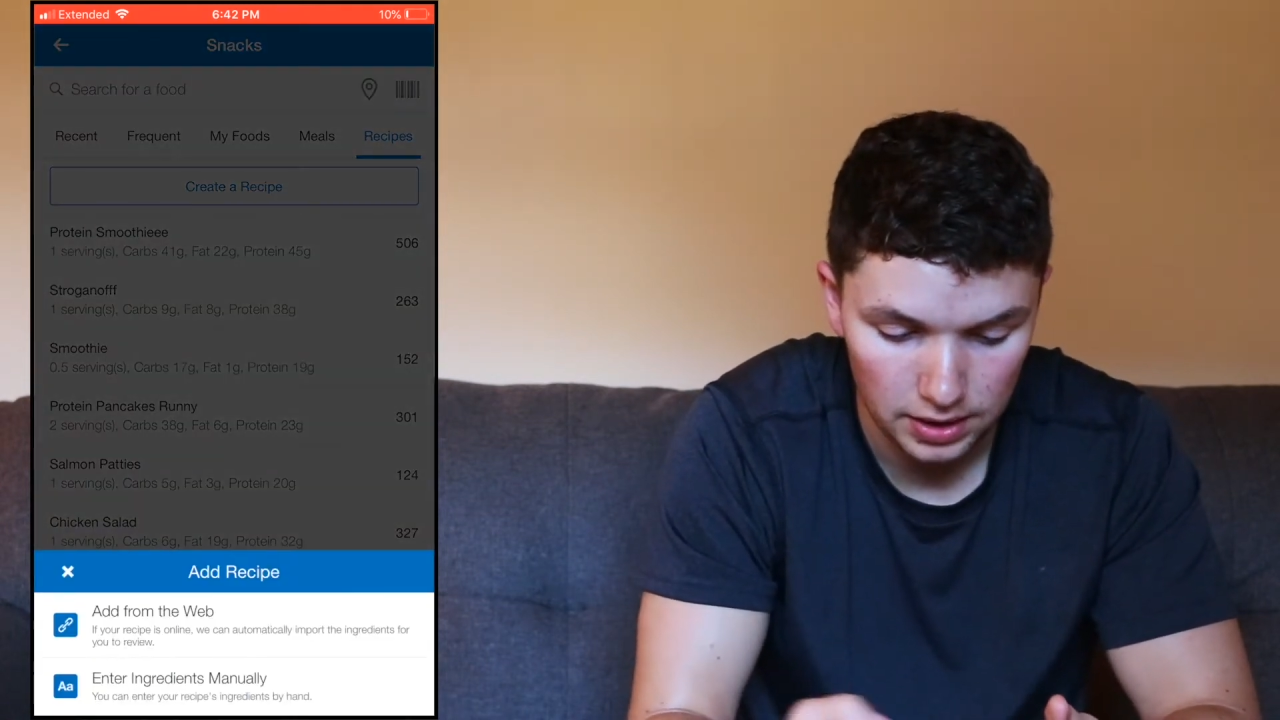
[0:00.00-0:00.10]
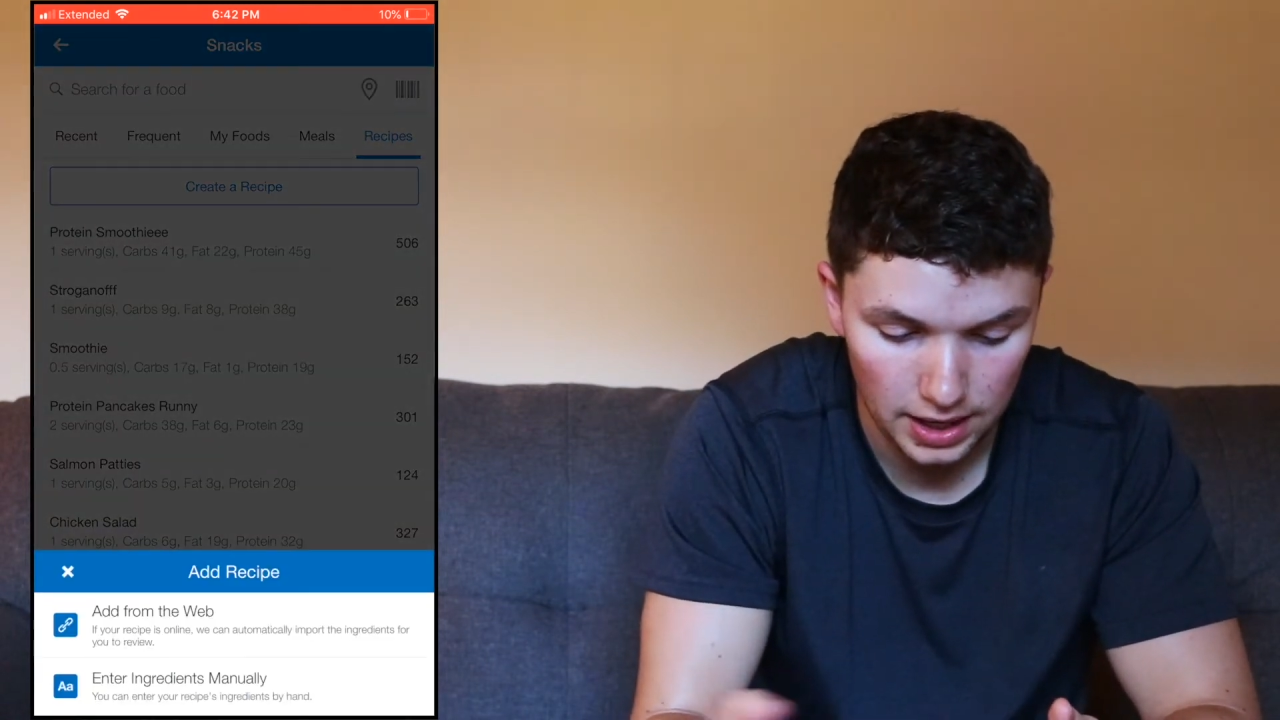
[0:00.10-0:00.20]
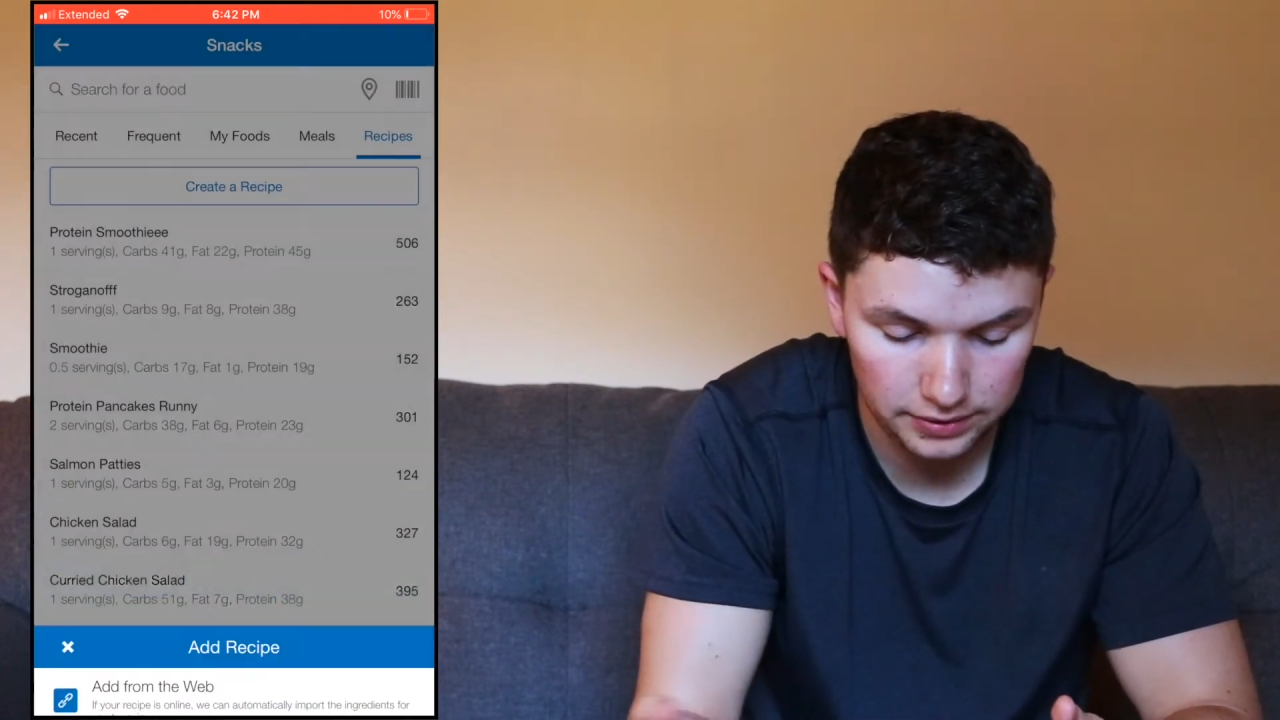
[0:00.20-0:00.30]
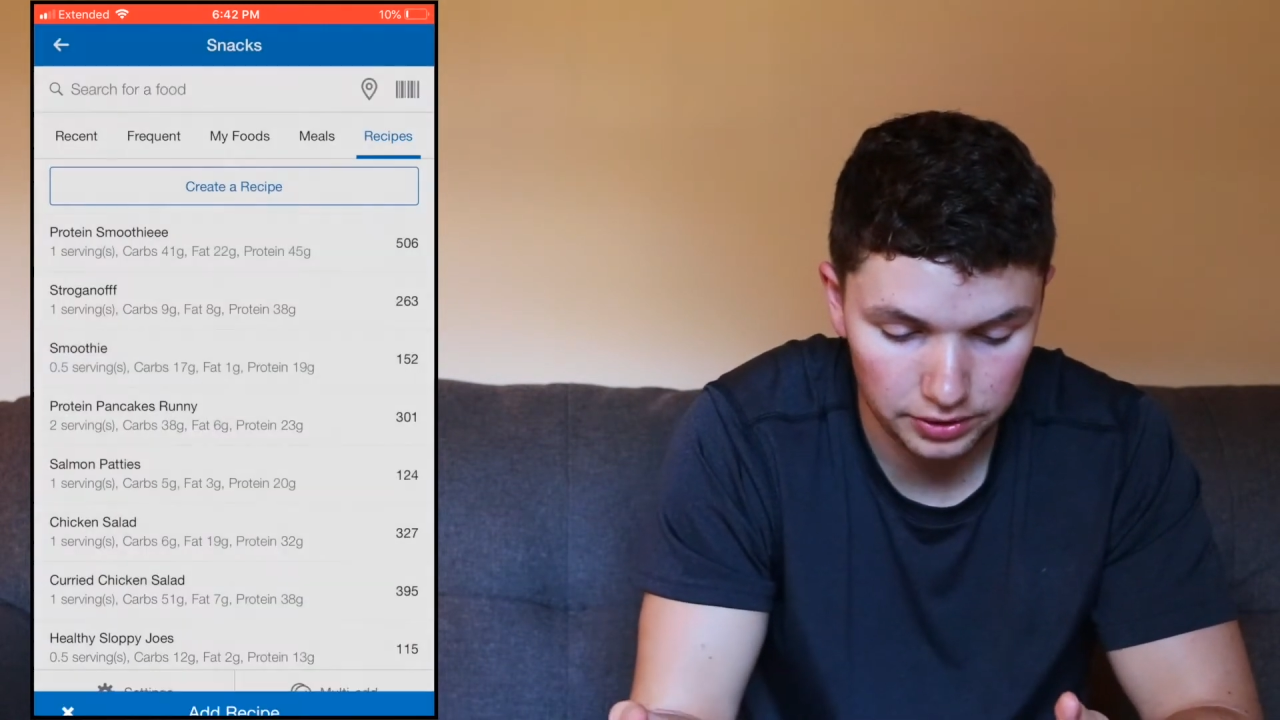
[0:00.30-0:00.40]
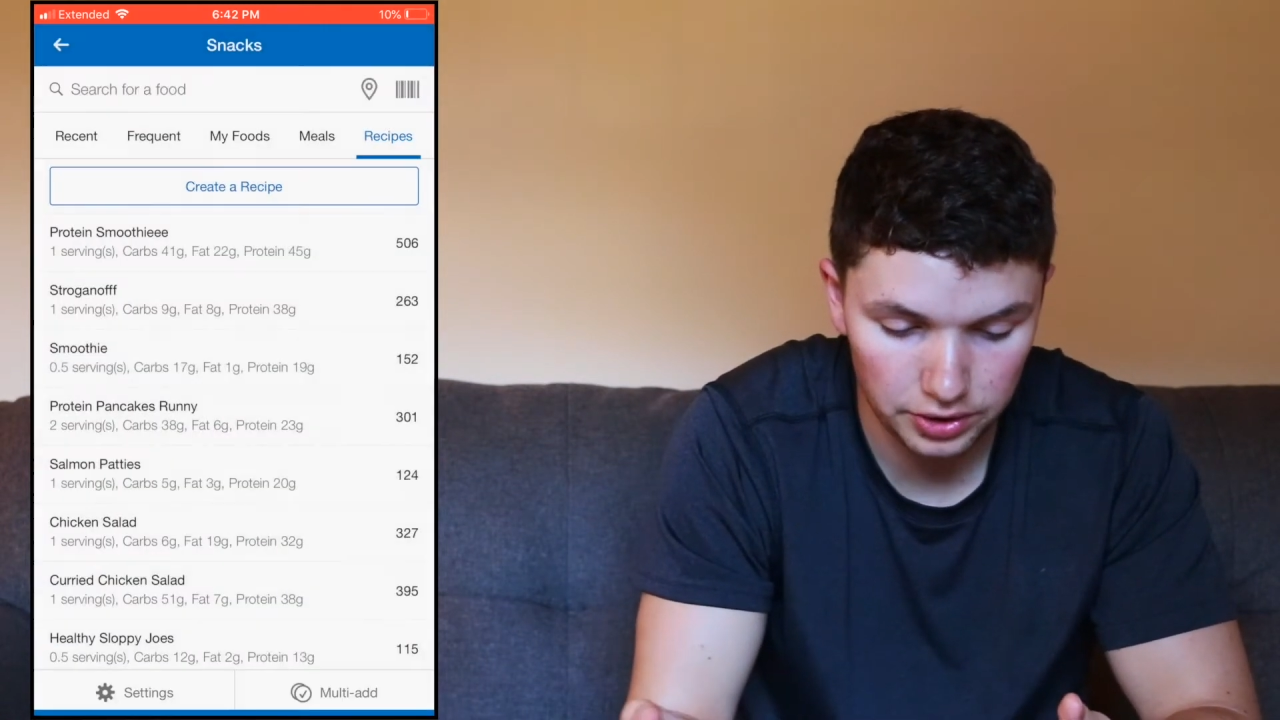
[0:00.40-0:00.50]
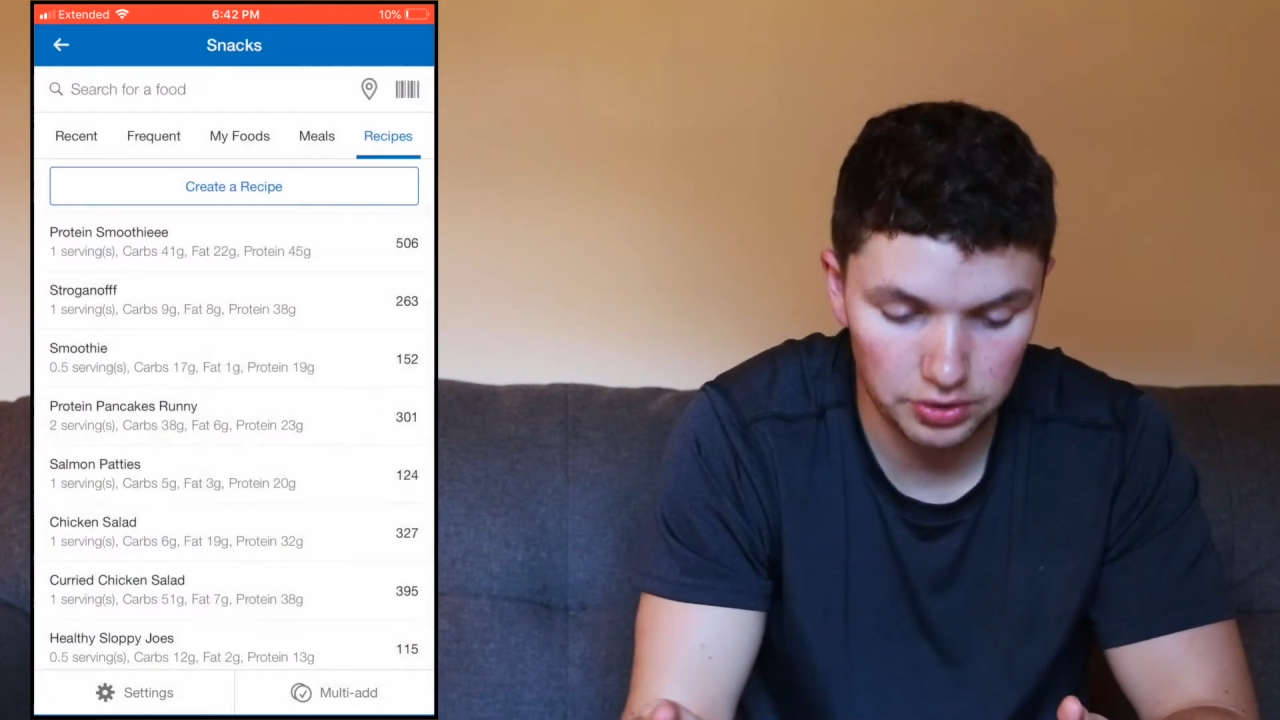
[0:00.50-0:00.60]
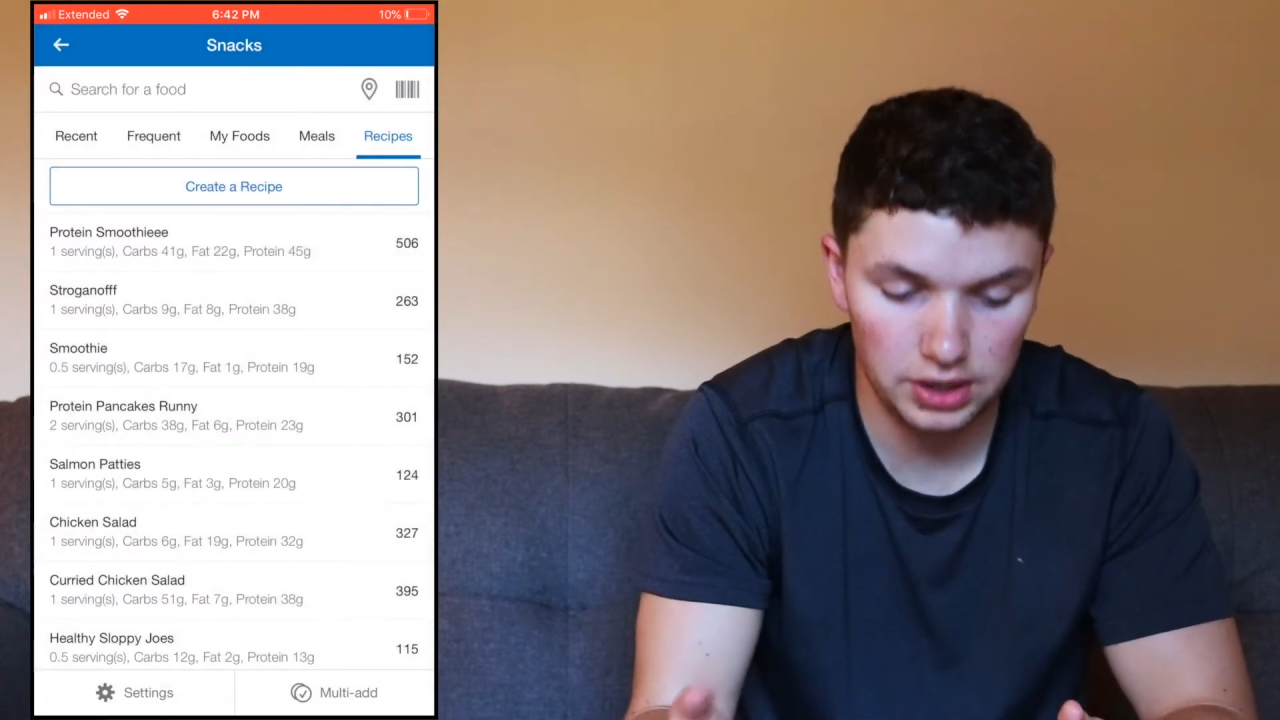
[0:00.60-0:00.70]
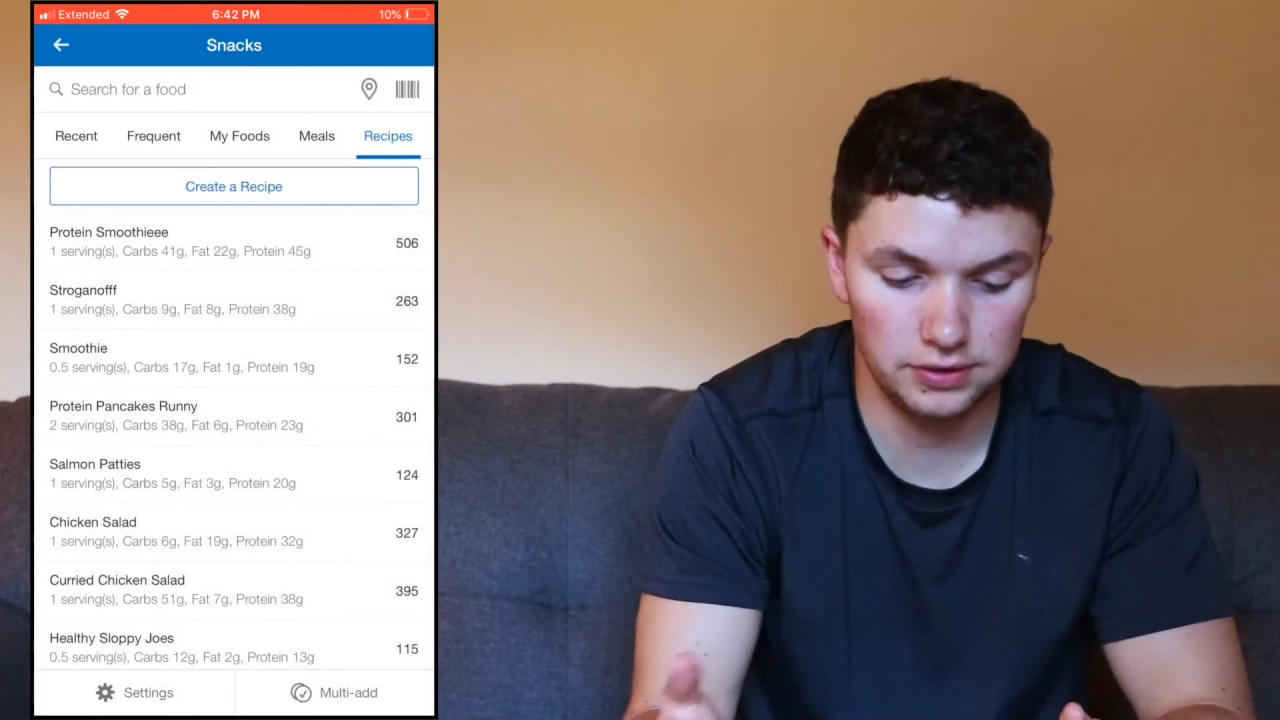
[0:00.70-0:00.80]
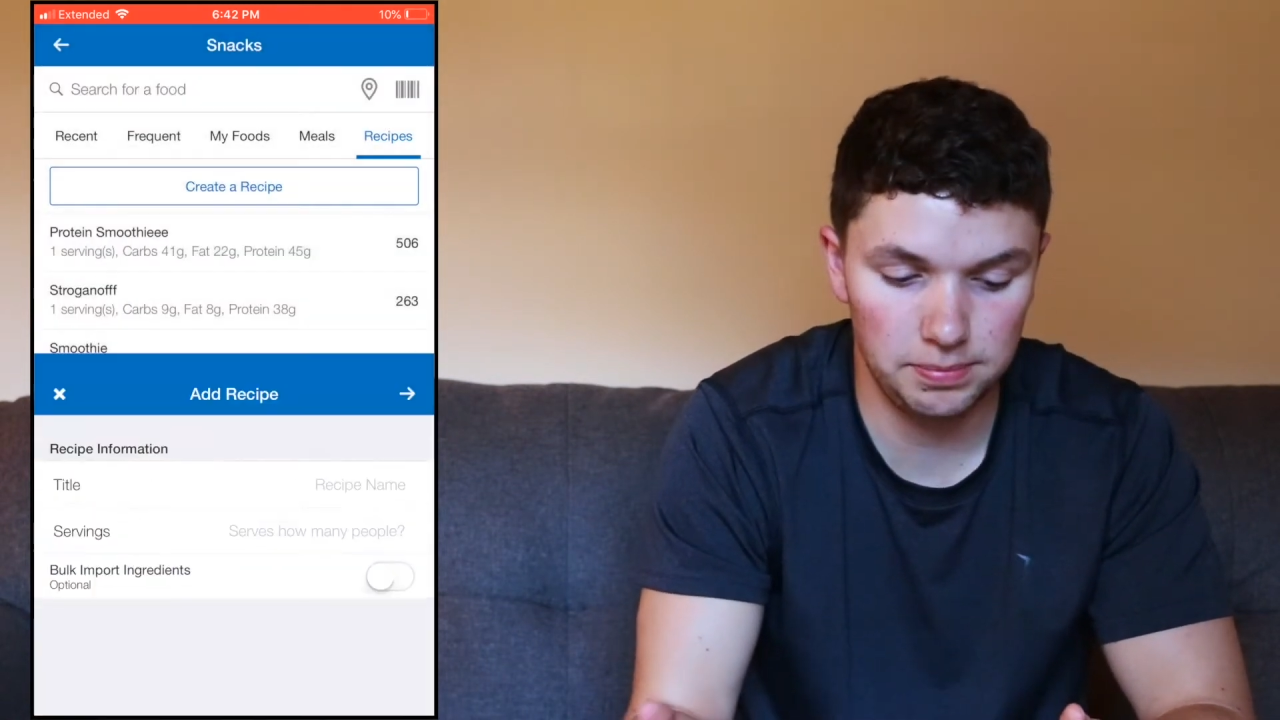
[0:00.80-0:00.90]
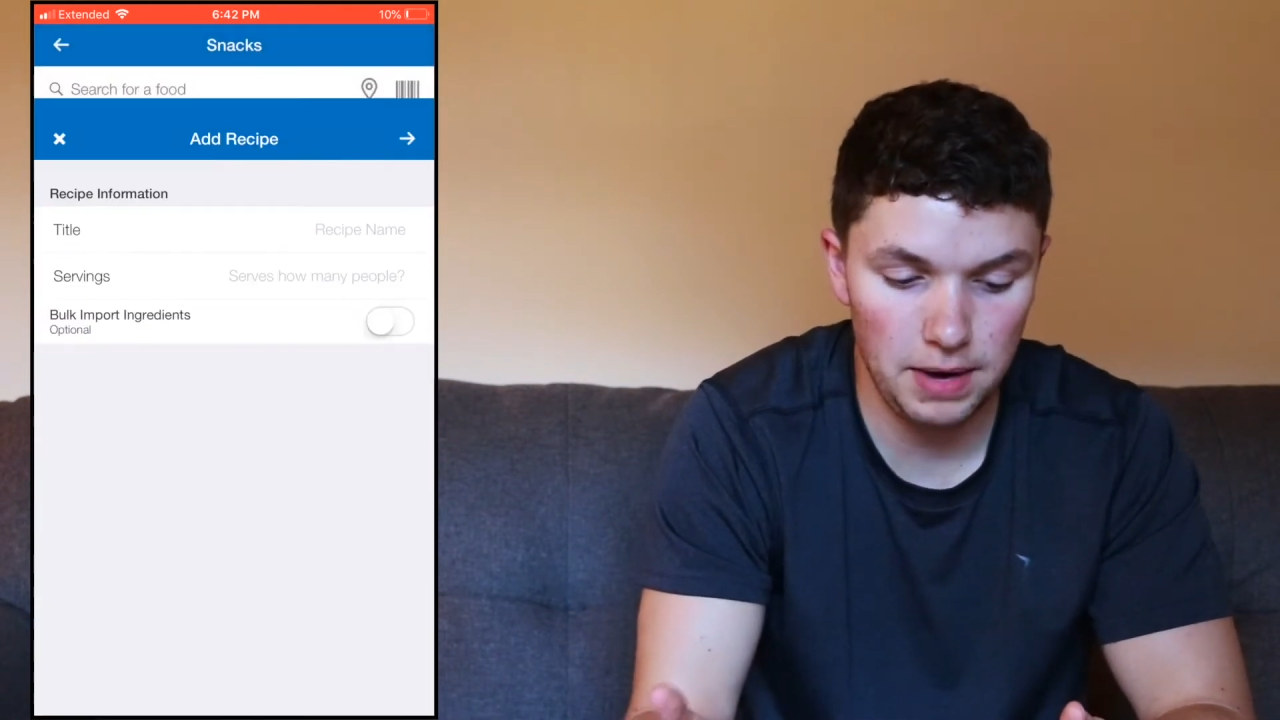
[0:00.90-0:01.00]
enter ingredients